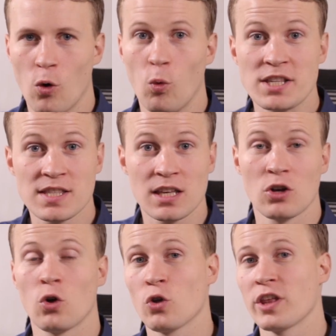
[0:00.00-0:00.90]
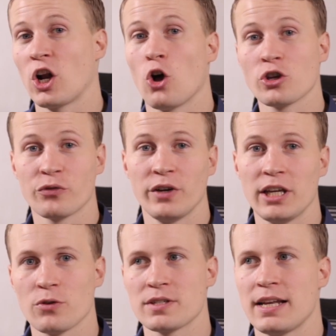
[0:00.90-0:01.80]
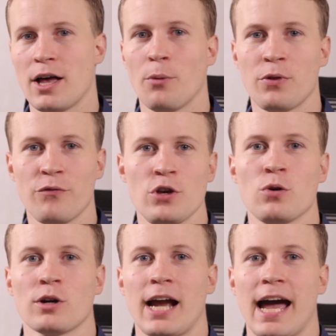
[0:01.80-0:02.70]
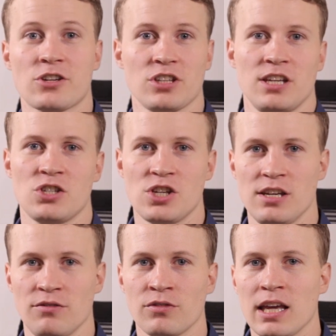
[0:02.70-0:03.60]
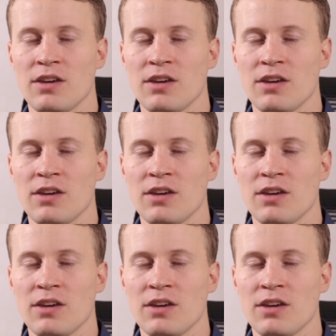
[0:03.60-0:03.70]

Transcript: What's the goal that all your videos can help the viewer actually achieve?